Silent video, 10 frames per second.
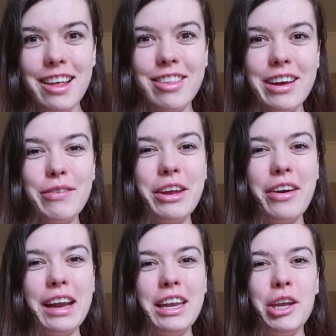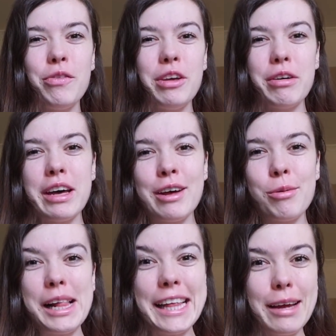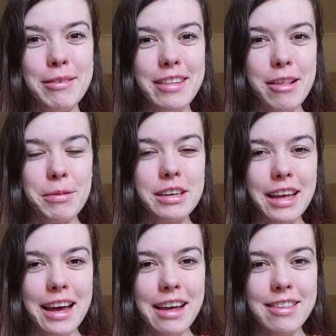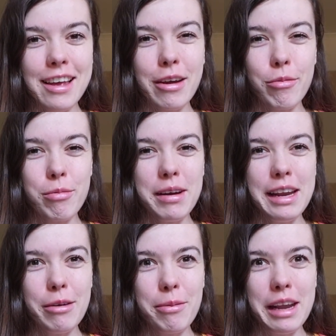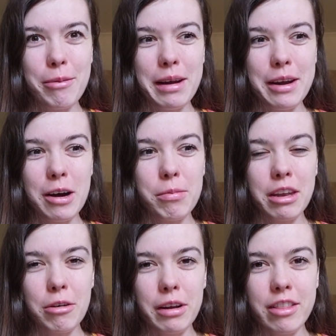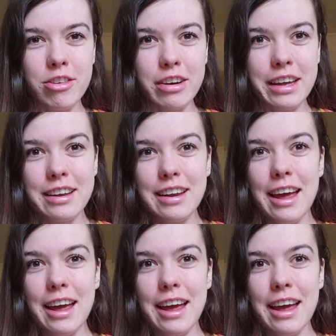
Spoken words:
So if you're a new viewer, welcome to this podcast. I really hope that you'll enjoy it.